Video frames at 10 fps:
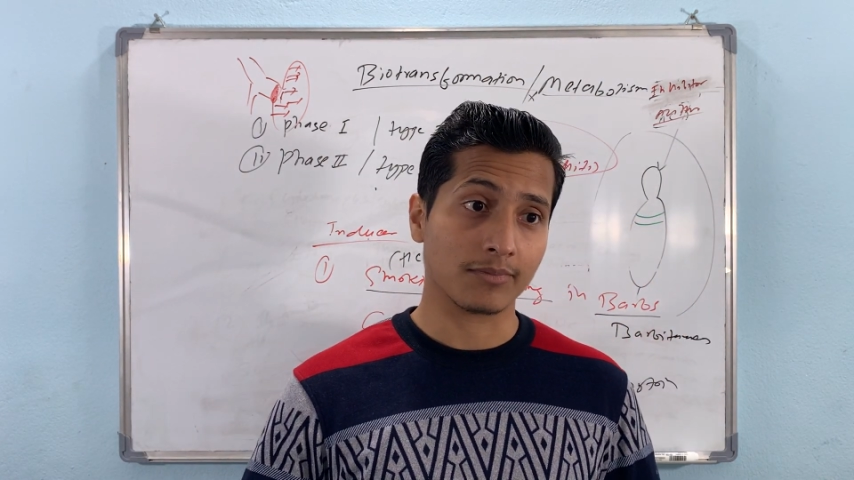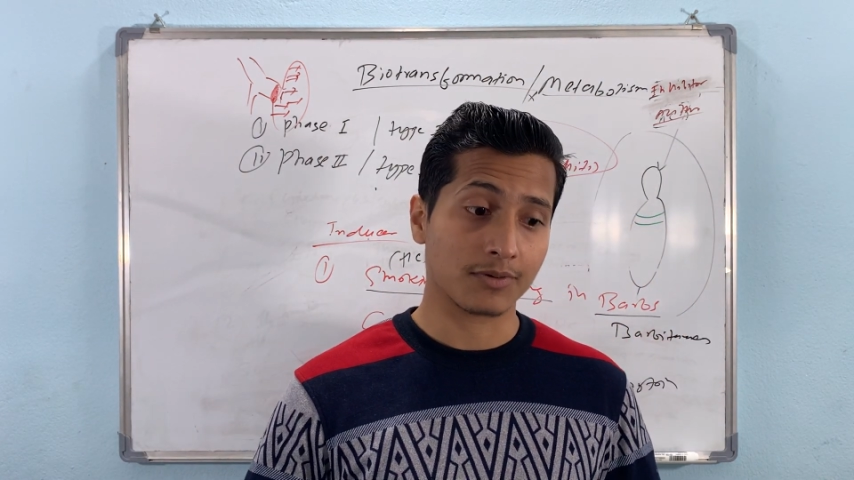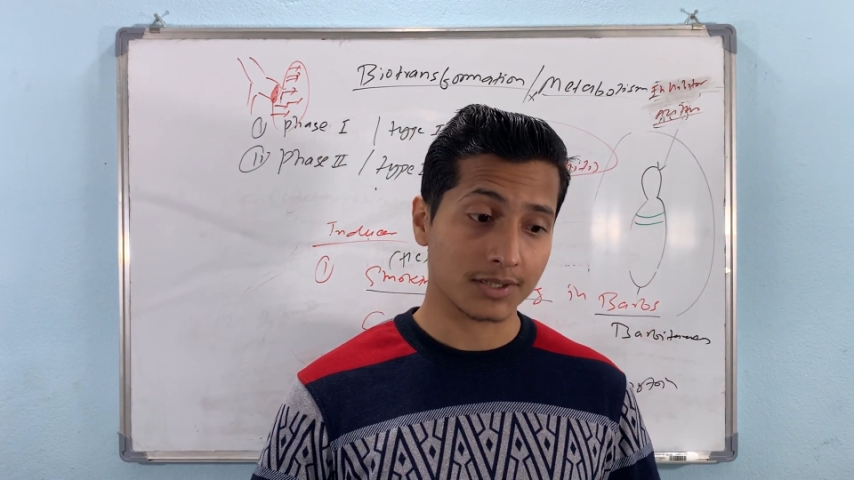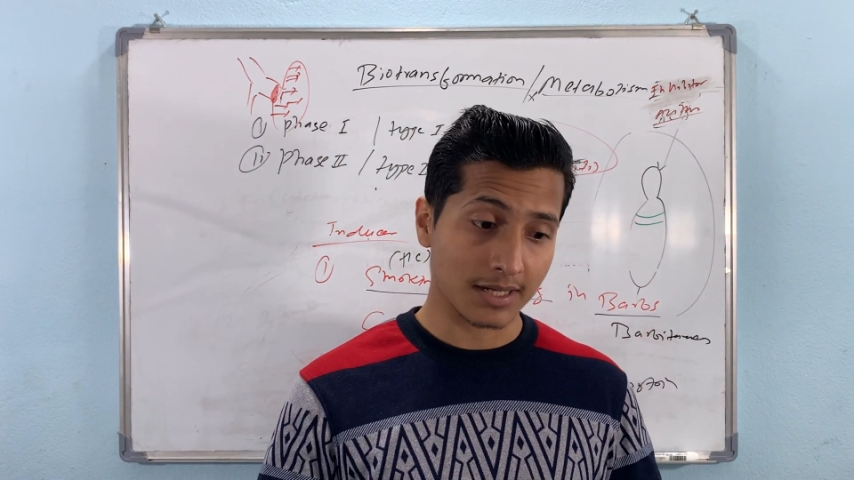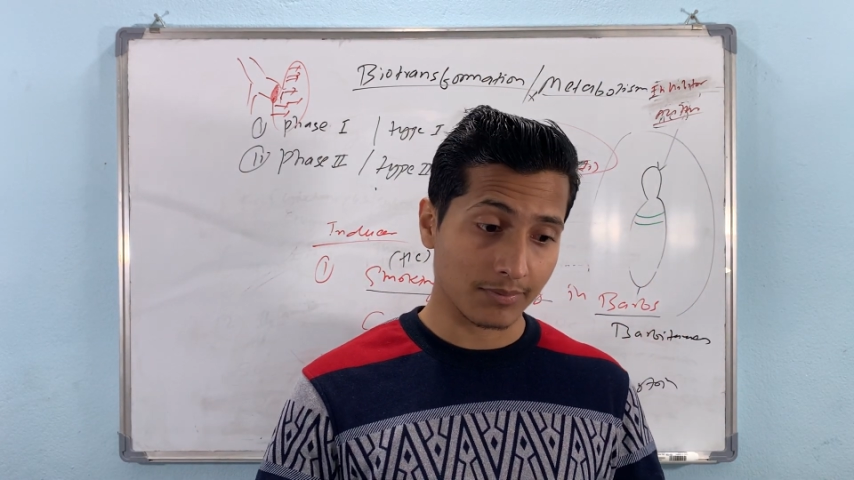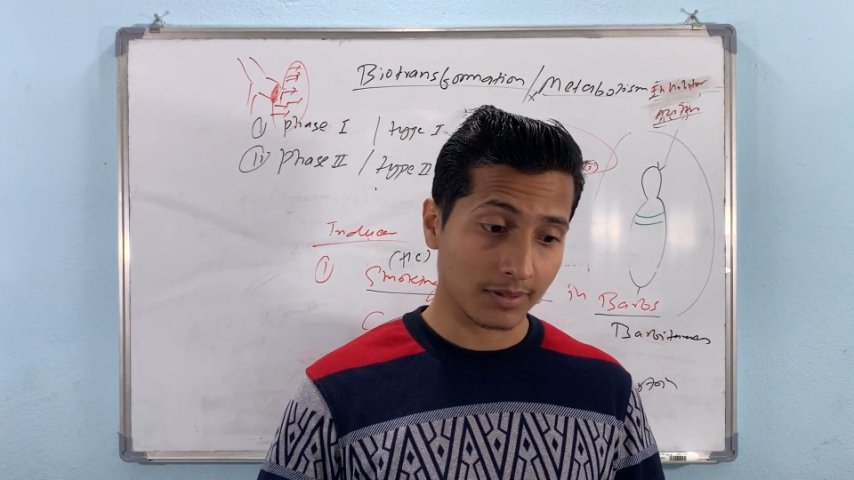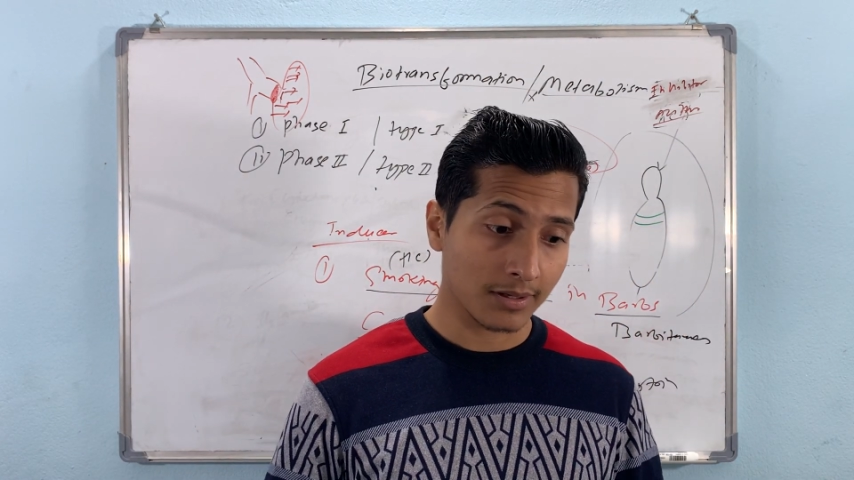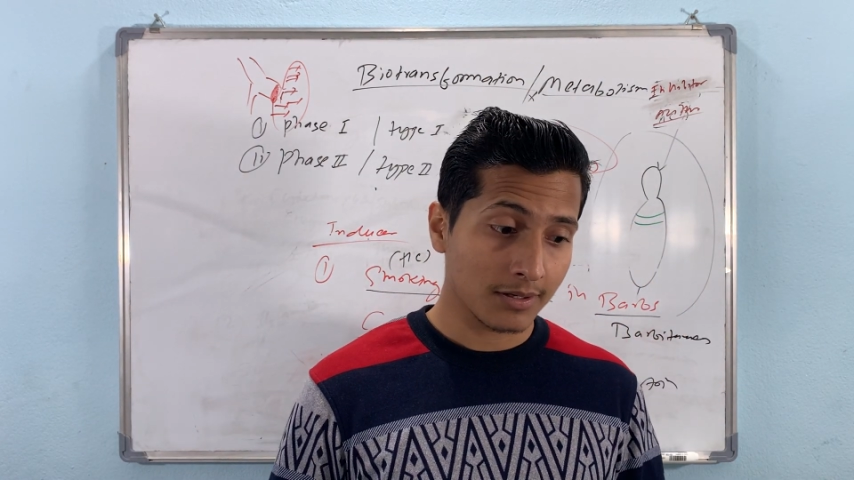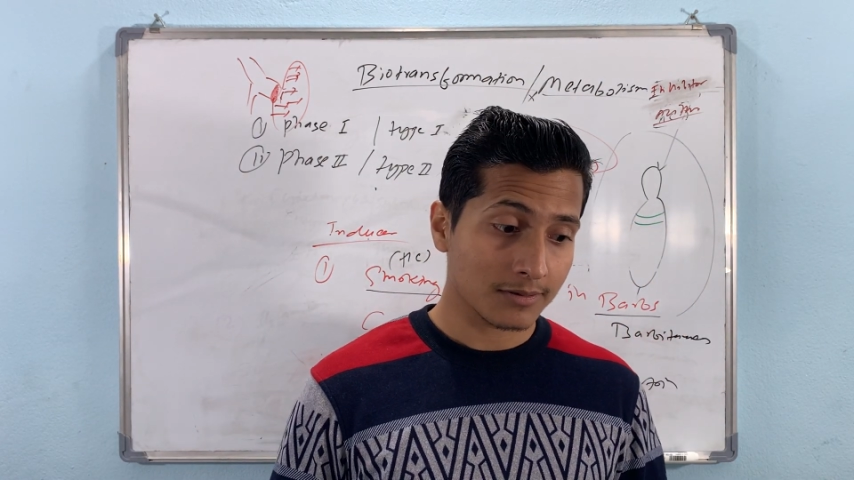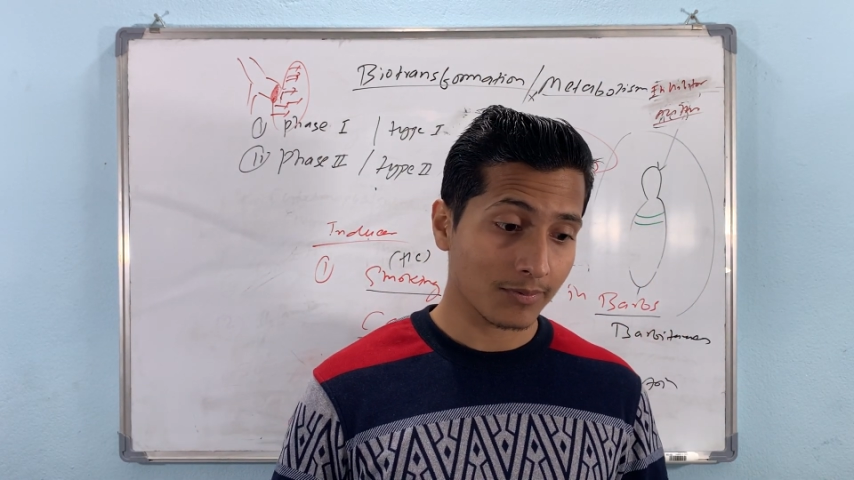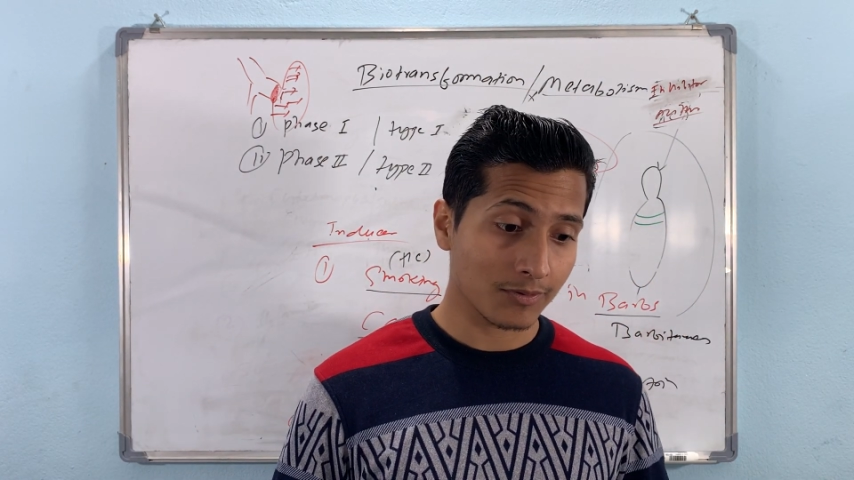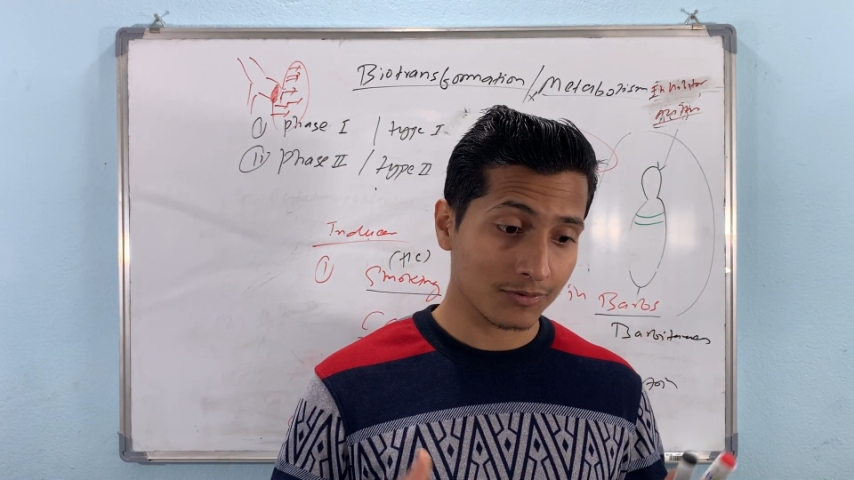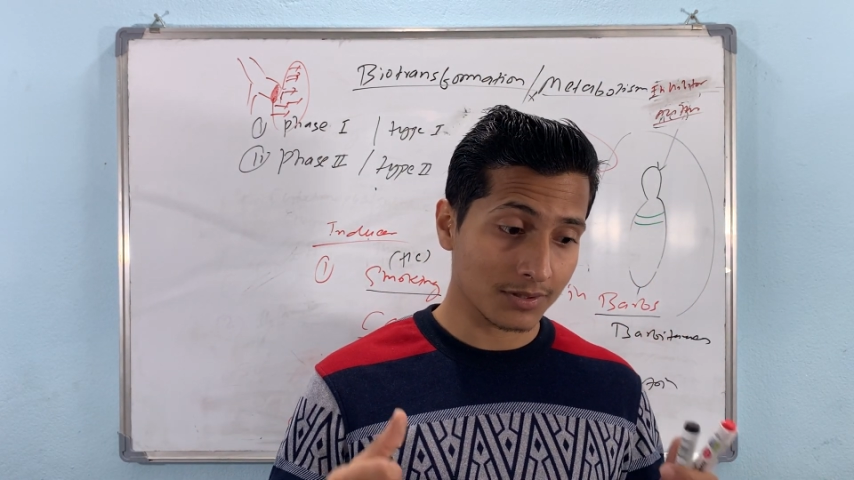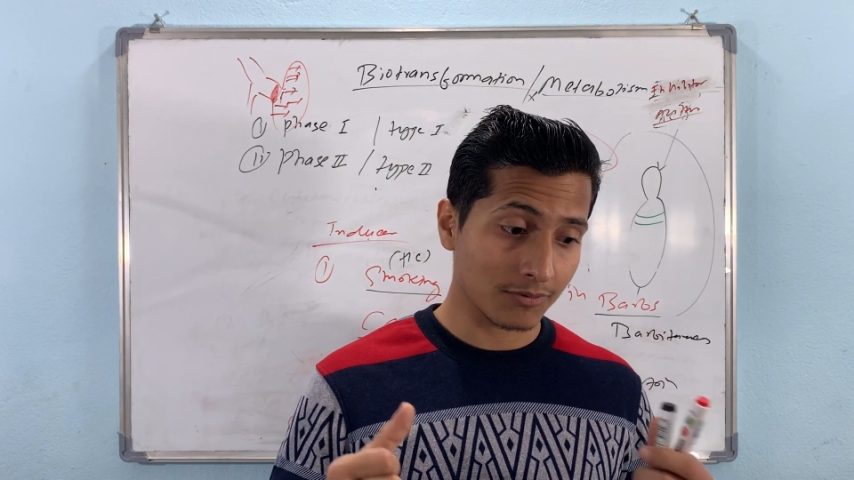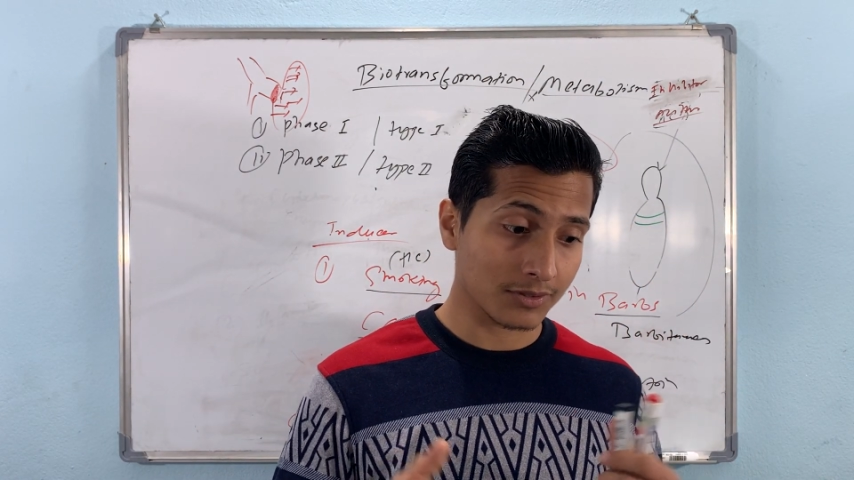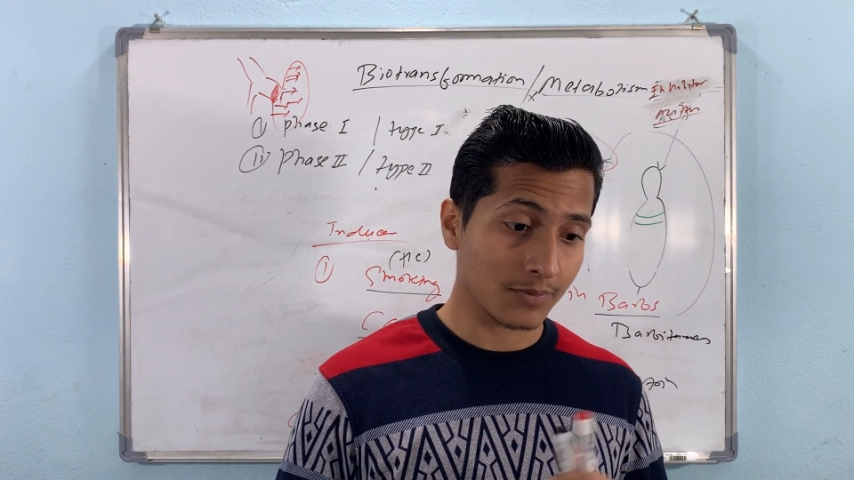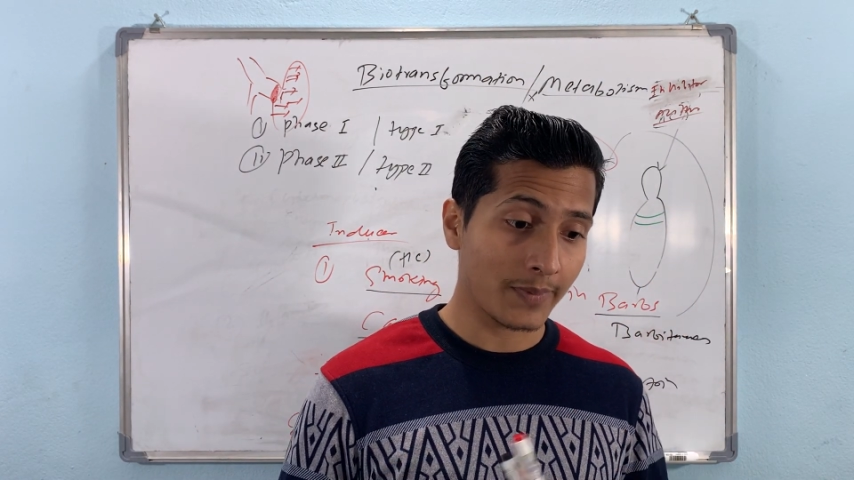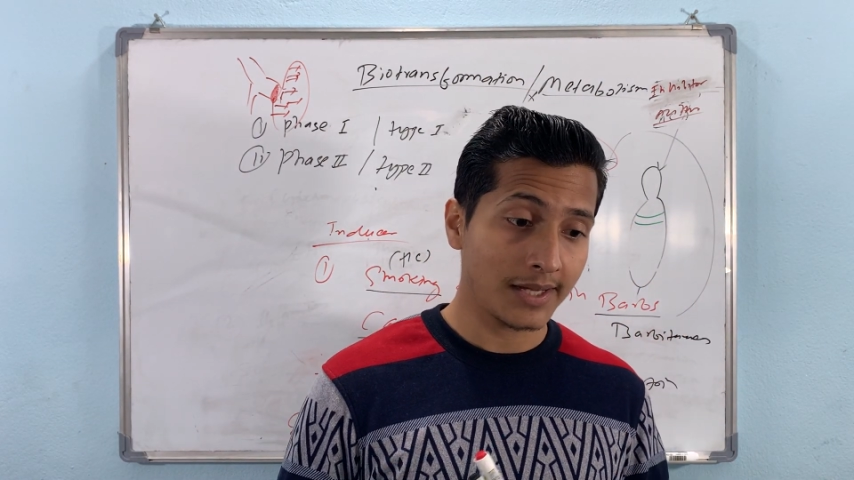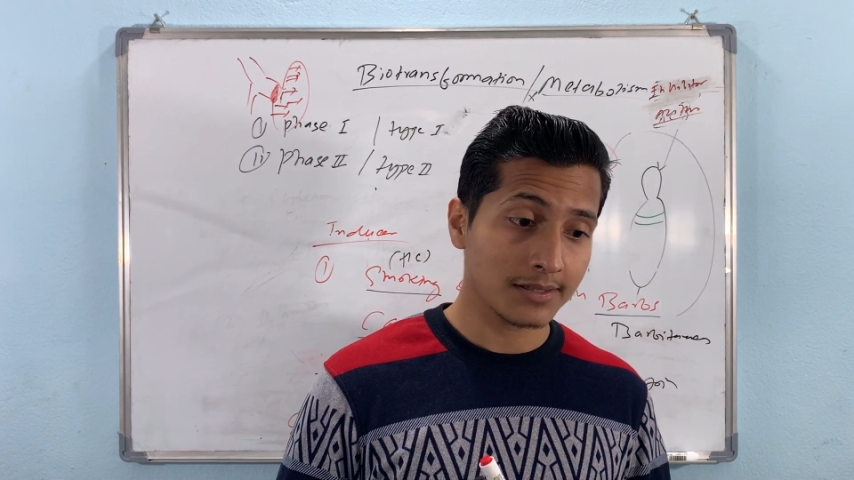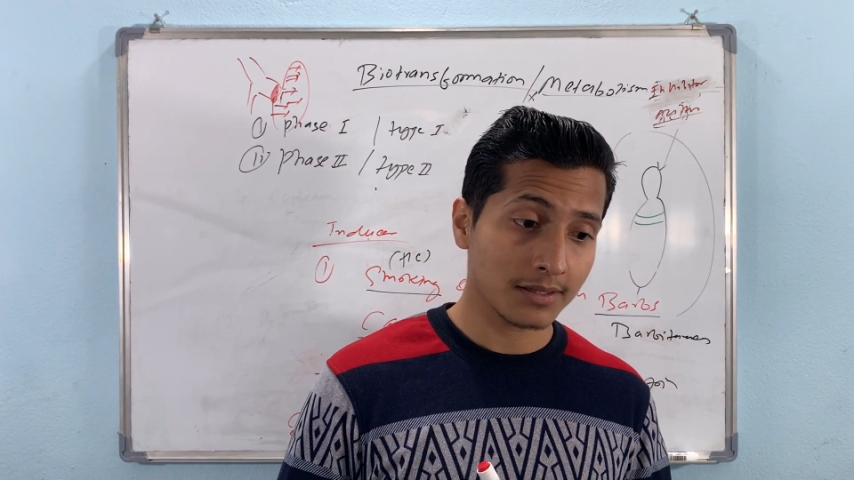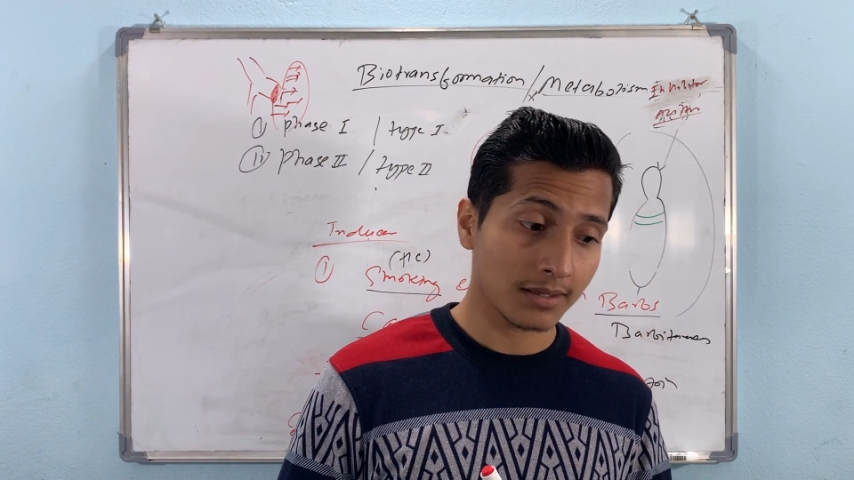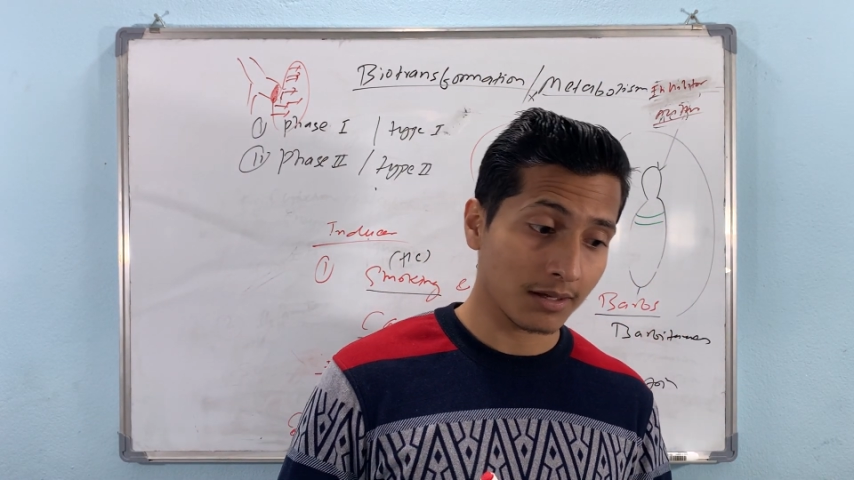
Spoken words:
For example, suppose there was a patient